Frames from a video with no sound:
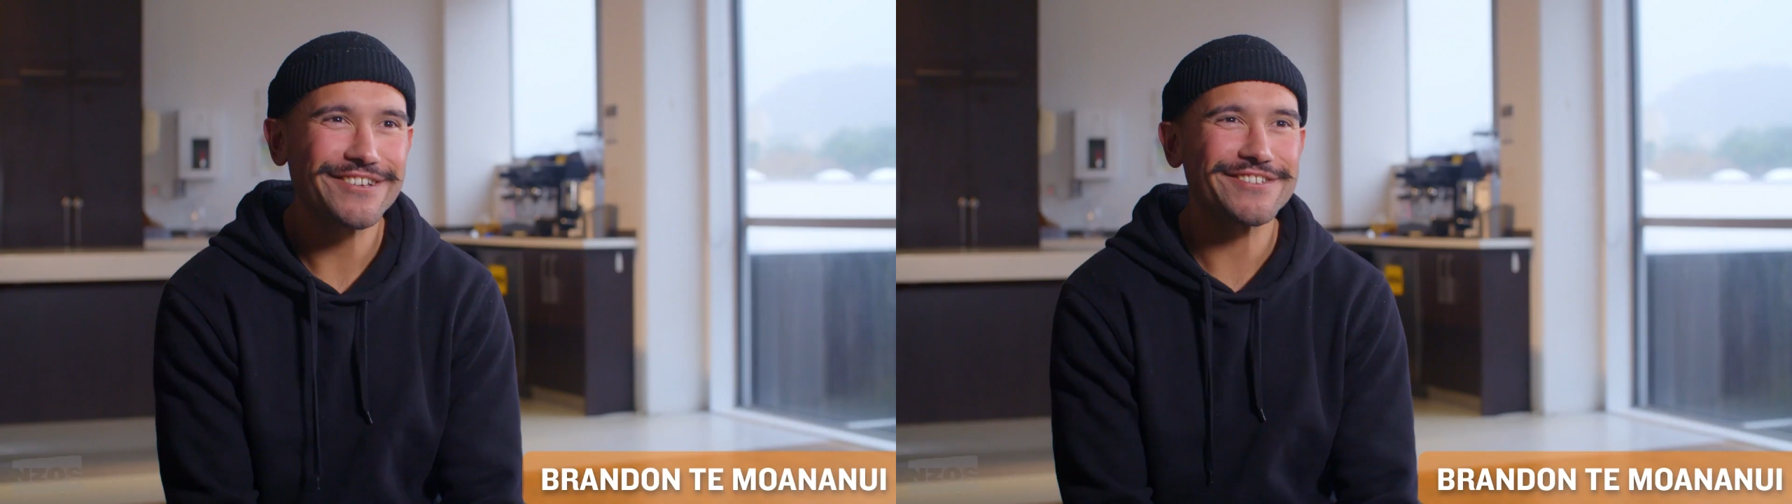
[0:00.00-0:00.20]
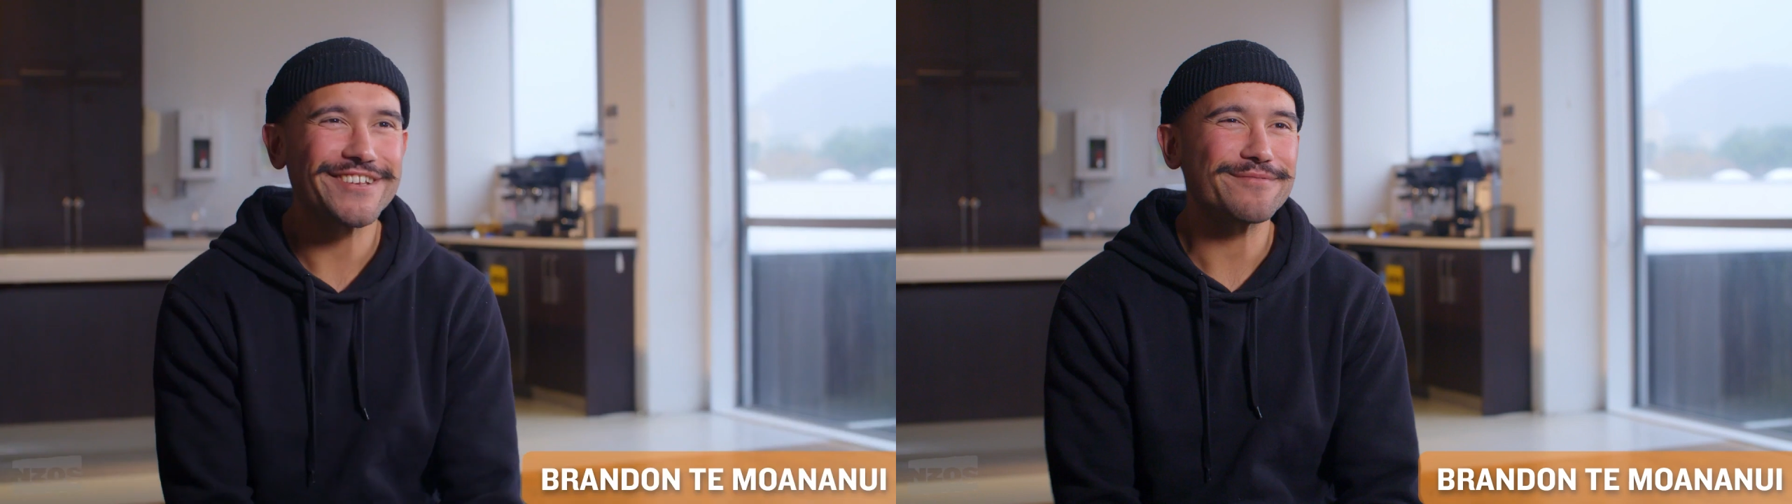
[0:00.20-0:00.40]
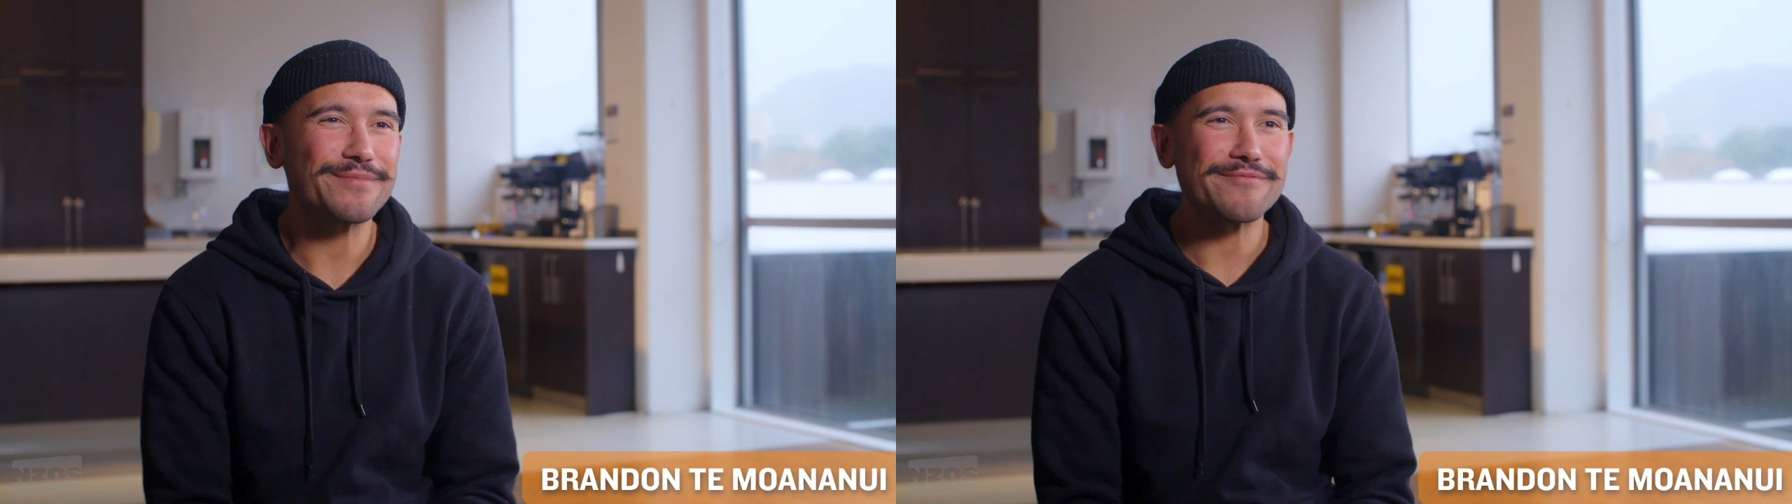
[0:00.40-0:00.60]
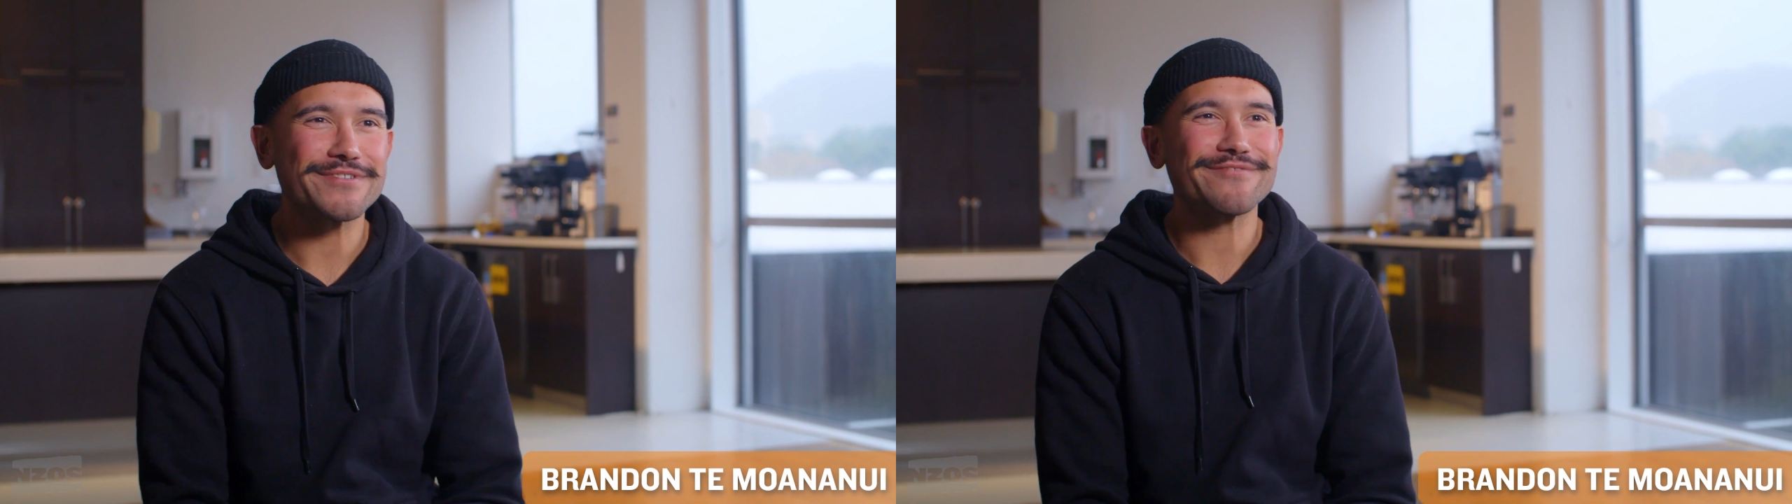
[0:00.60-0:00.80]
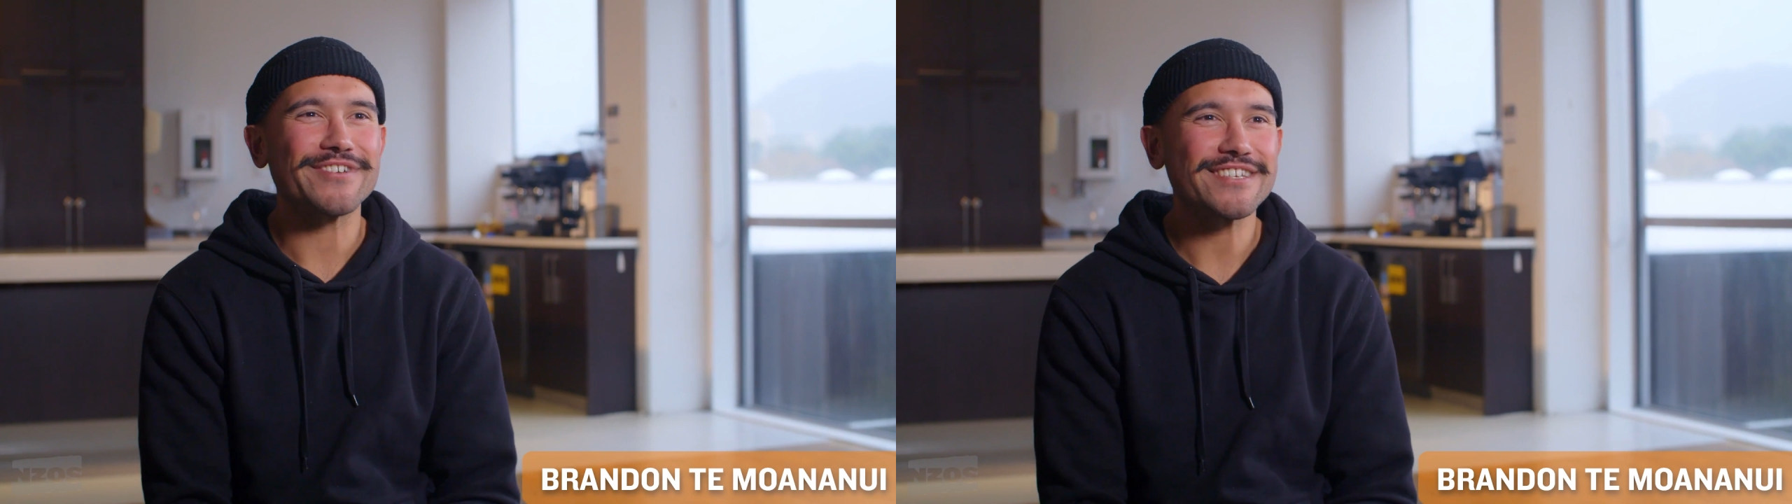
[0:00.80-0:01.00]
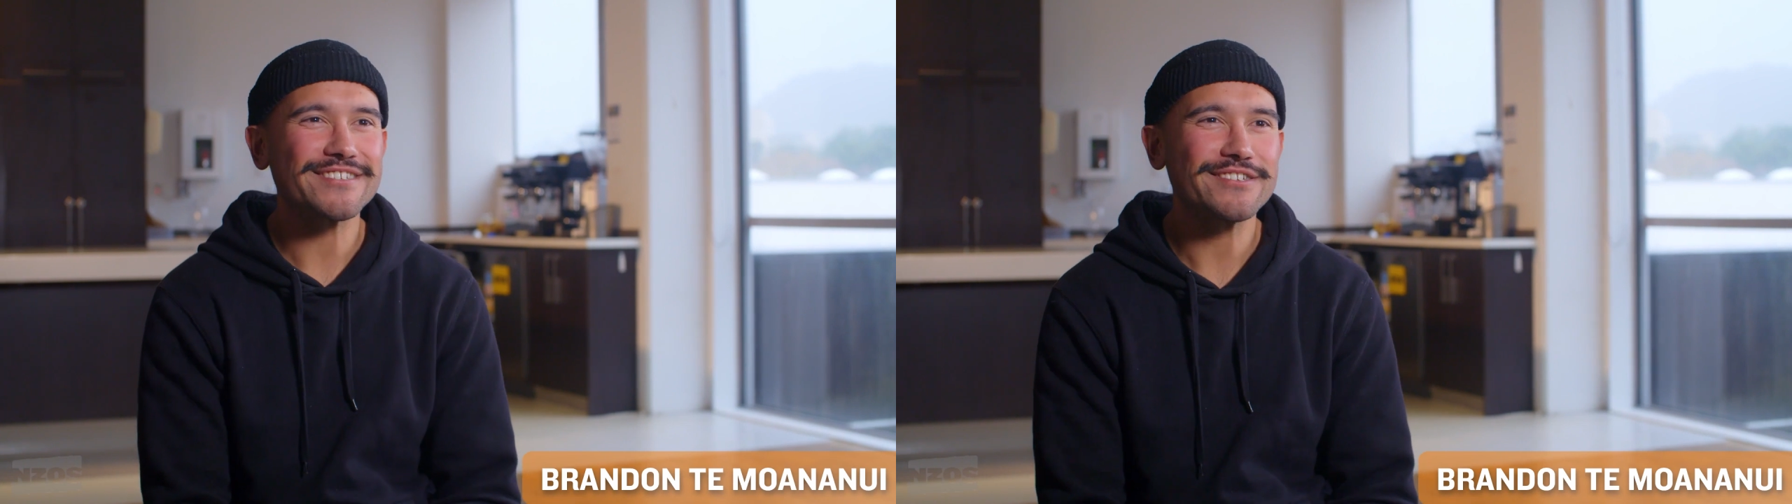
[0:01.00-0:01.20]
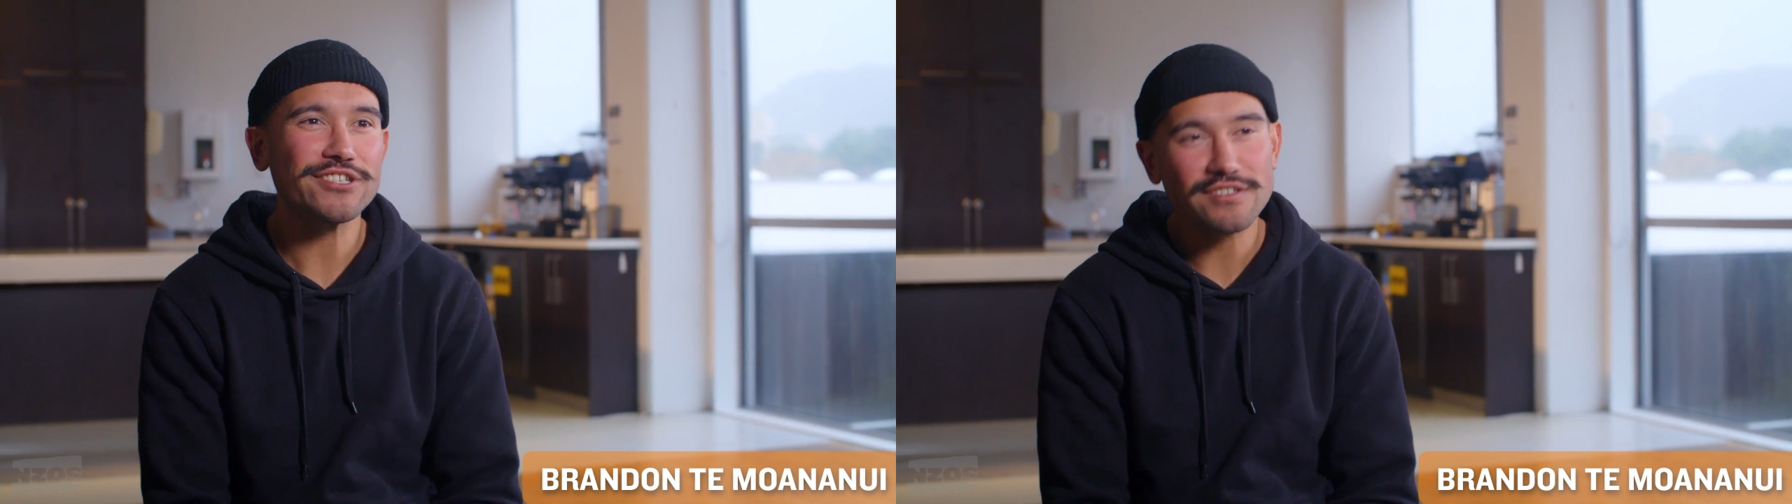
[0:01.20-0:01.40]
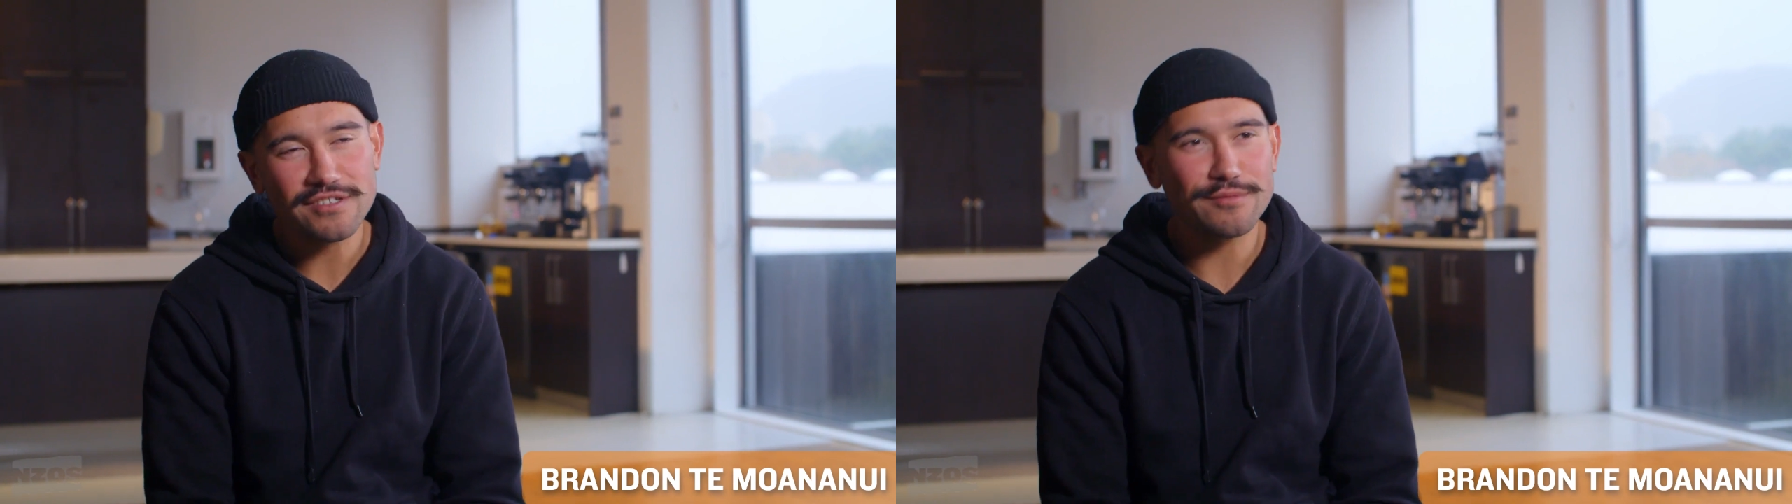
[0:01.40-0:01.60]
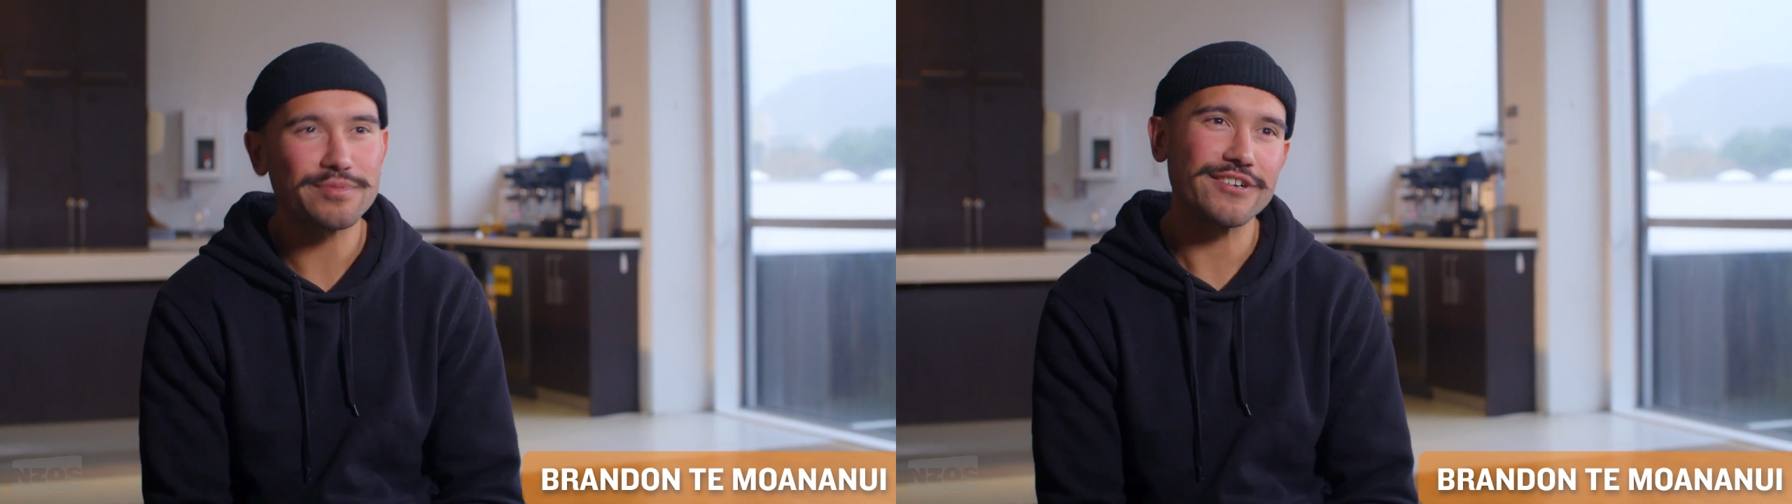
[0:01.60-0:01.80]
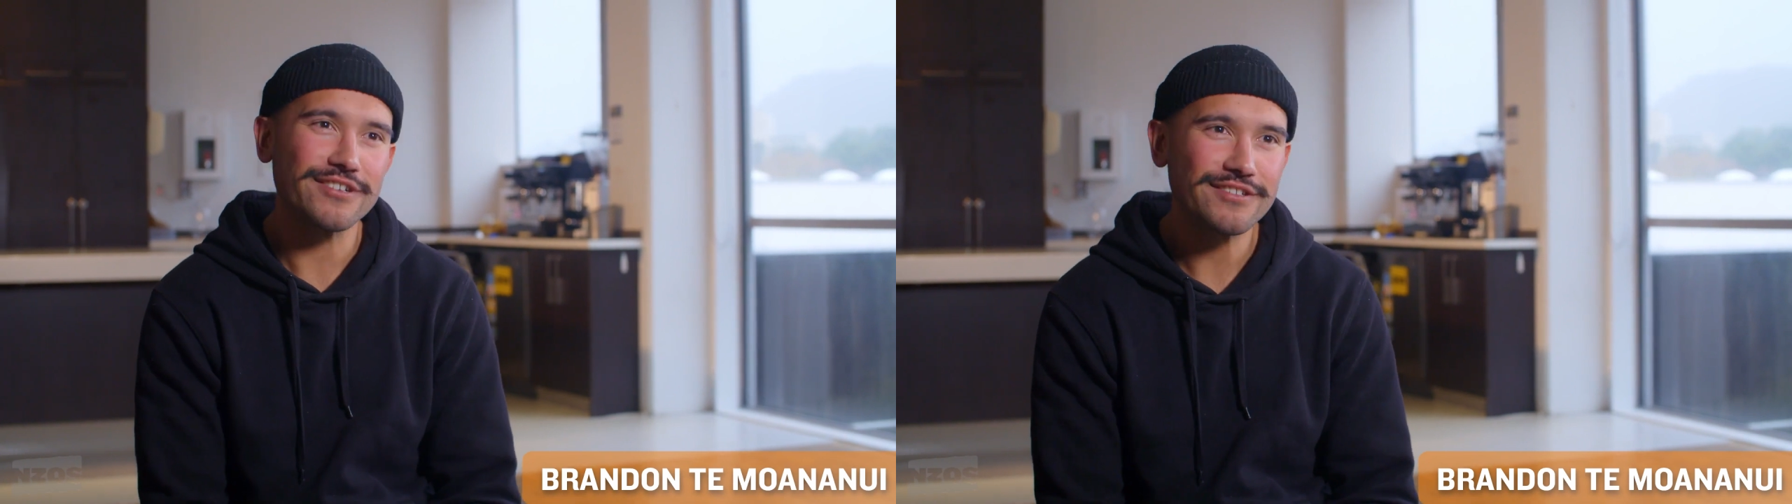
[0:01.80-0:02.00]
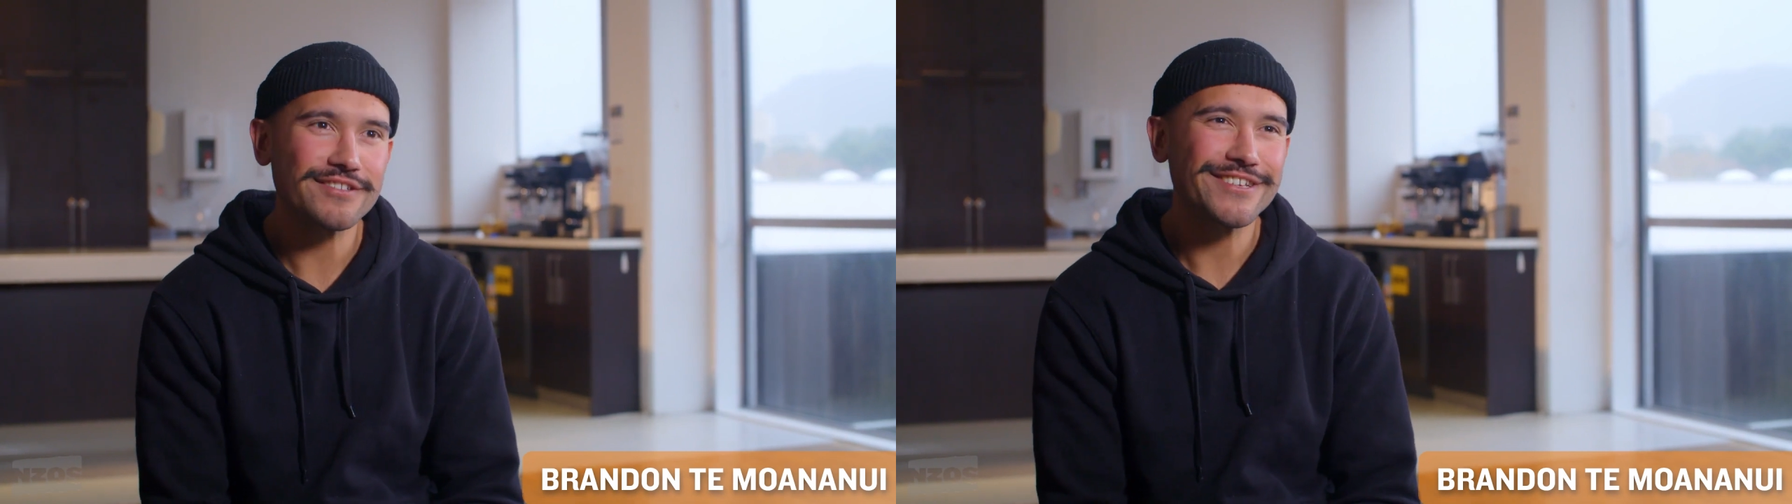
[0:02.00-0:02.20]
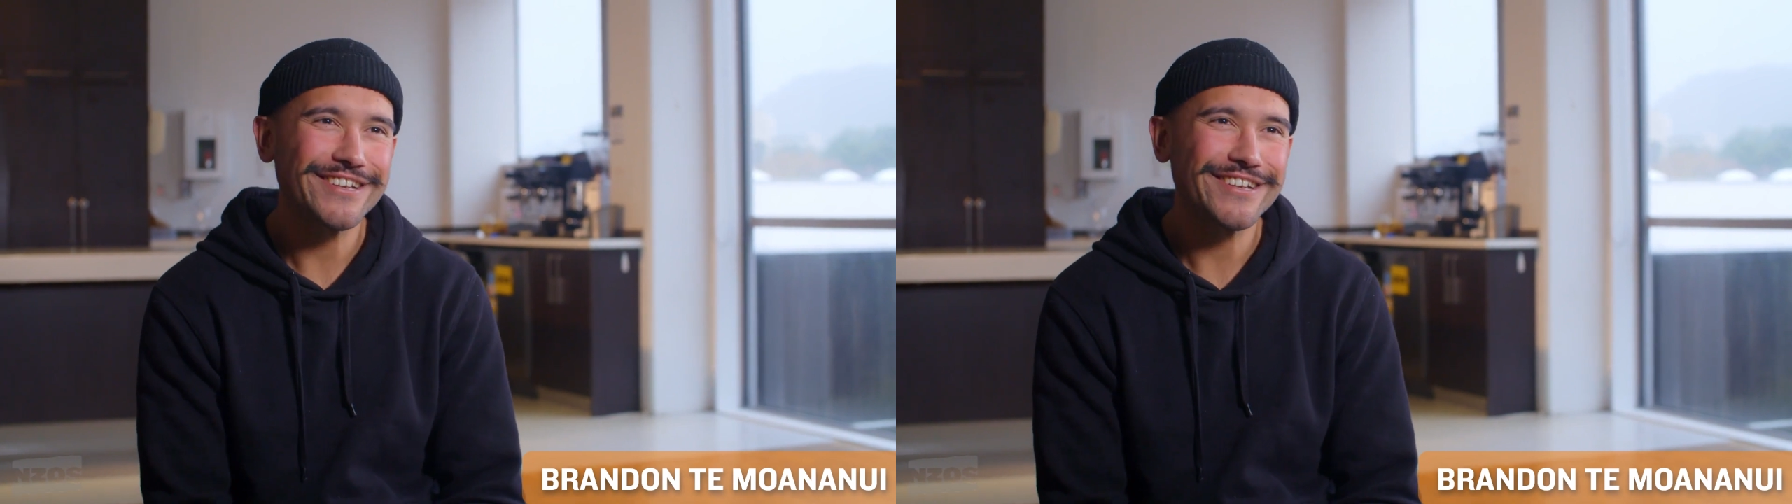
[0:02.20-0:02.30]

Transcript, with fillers: gotta take your mom's advice. Listen to your parents.